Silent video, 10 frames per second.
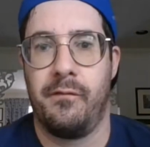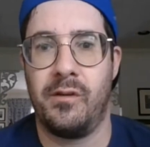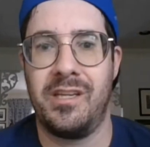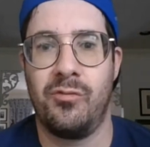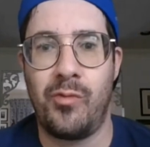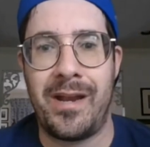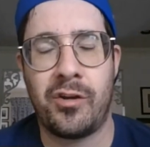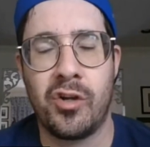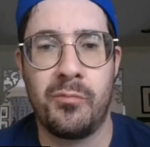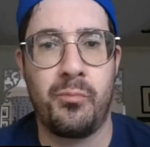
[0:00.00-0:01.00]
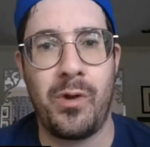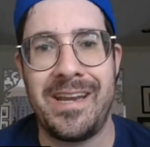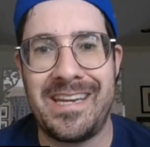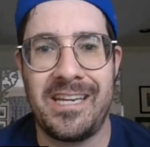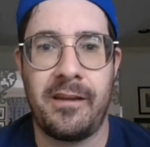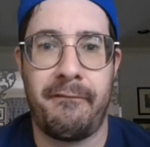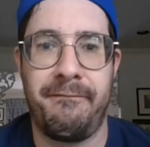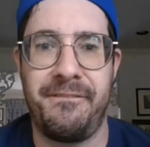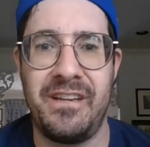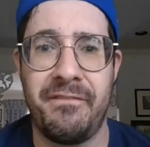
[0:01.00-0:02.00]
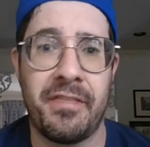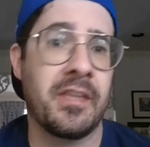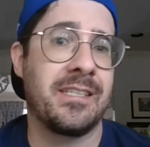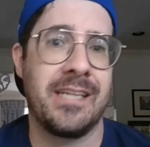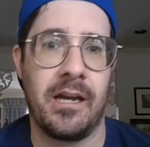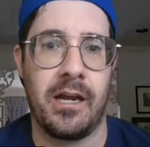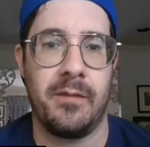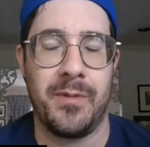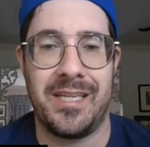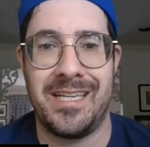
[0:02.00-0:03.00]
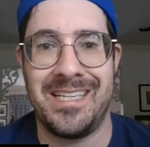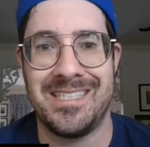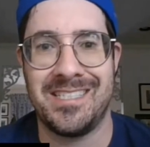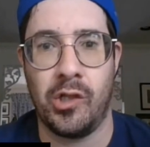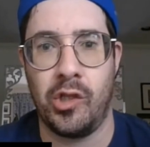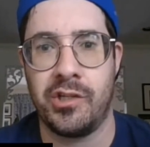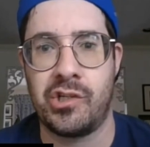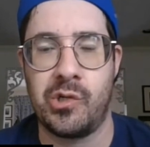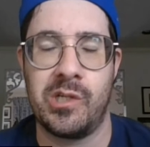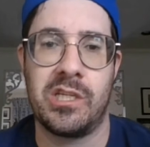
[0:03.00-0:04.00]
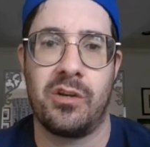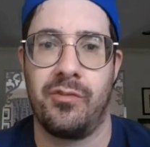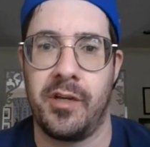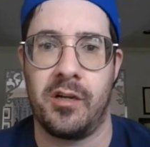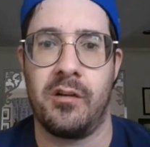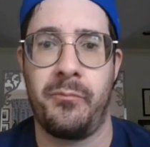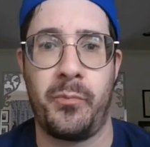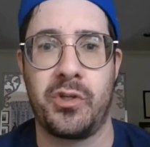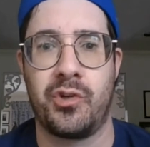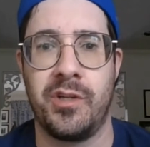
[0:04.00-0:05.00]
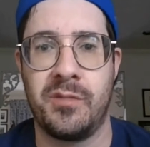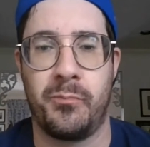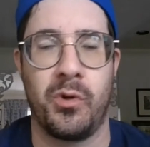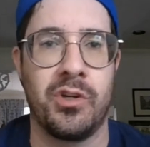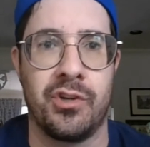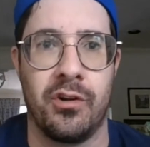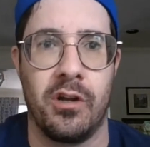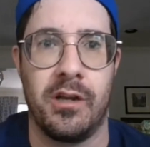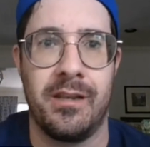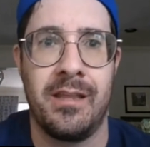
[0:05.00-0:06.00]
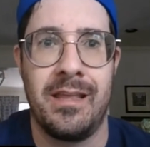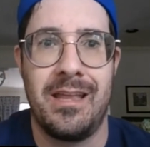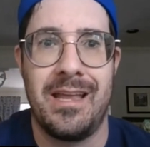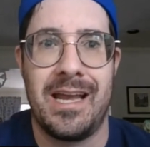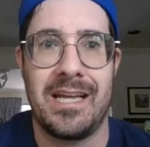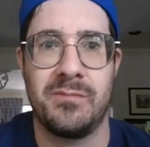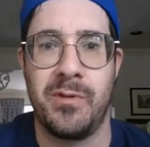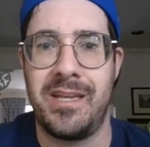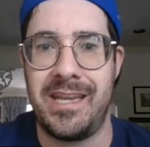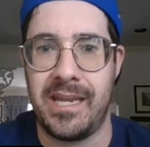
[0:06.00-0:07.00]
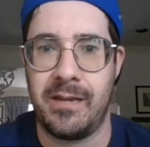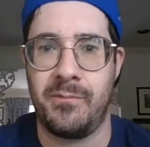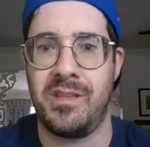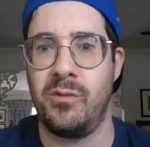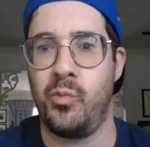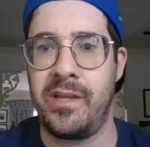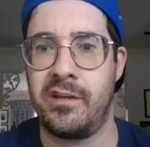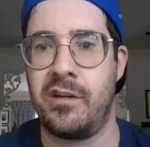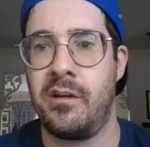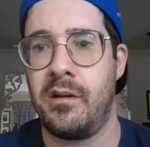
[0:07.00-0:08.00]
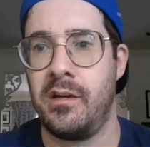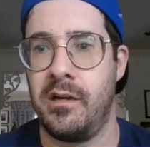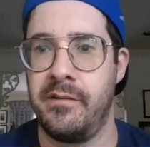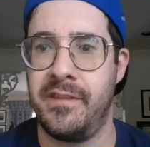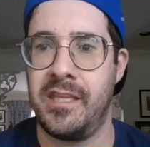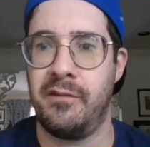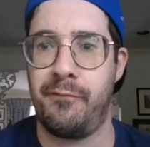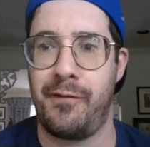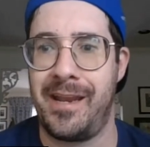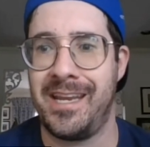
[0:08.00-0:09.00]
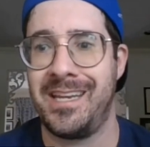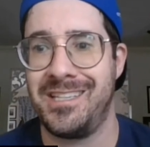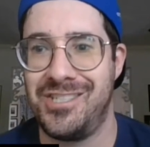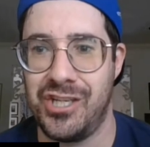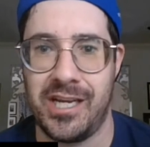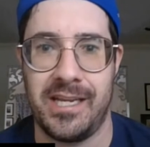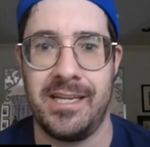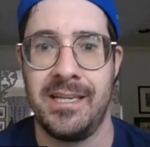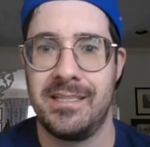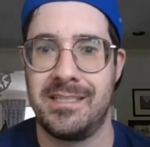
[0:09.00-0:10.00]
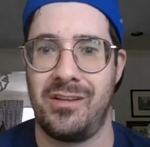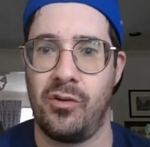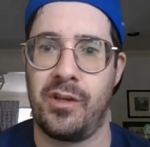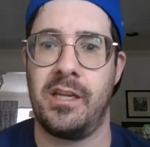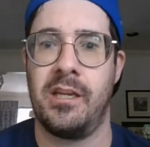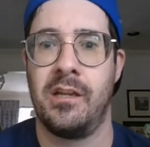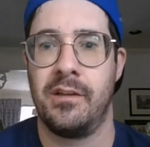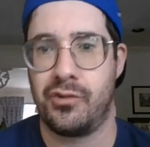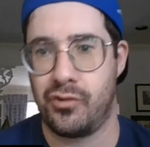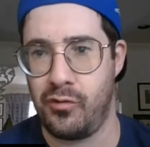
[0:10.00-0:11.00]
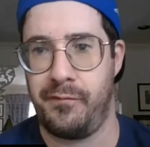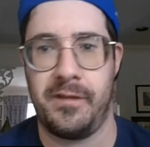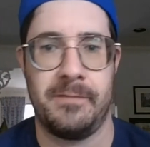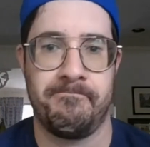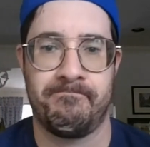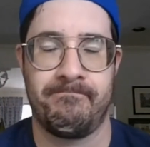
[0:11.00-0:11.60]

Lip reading: For the record-breaking fifth time in his illustrious career, Patrice Bergeron has been named the winner of the Frank J. Selke Trophy.